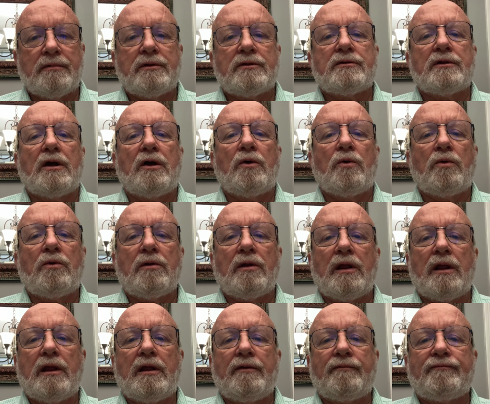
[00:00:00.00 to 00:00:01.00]
So
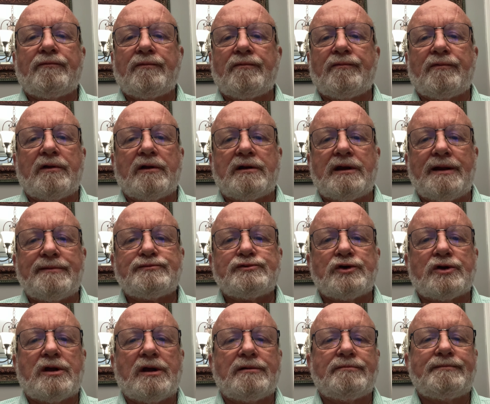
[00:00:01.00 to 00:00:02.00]
if the temperature
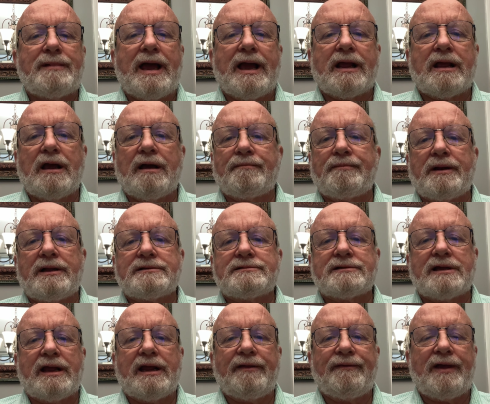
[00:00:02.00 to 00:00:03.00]
comes back up, let's
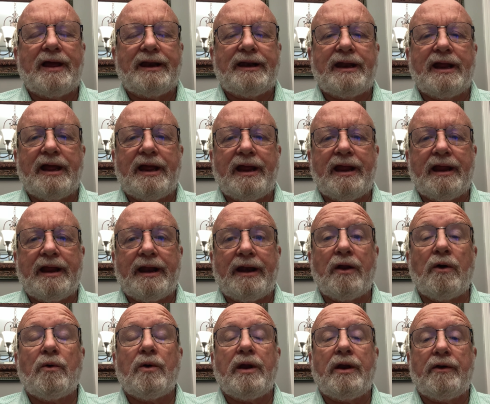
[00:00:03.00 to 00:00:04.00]
say in that day, I
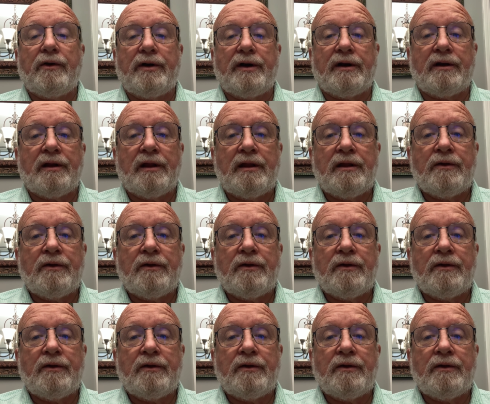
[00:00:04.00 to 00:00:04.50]
know here